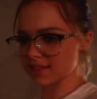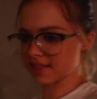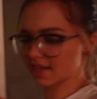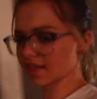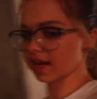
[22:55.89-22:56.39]

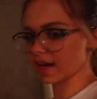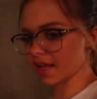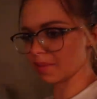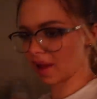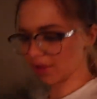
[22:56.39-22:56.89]
Zane got
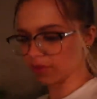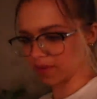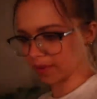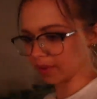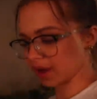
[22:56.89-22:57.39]
a Malibu
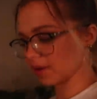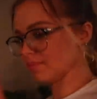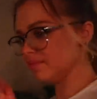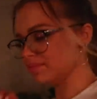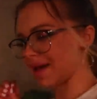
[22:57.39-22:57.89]
baby
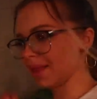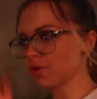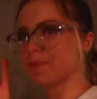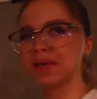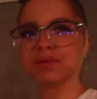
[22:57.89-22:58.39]
Malibu
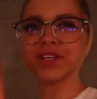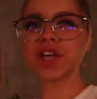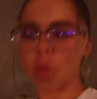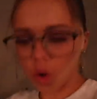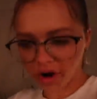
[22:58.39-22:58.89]
Baby's
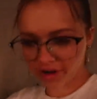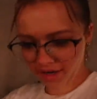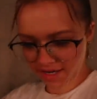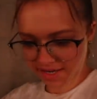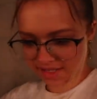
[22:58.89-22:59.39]
water
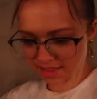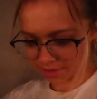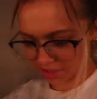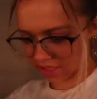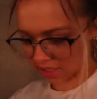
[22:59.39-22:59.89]
ice,
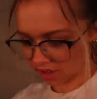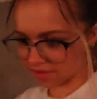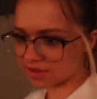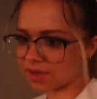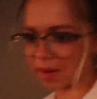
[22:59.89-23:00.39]
which he
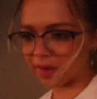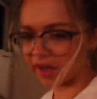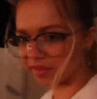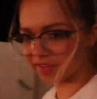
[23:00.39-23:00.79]
loves. Am I putting on the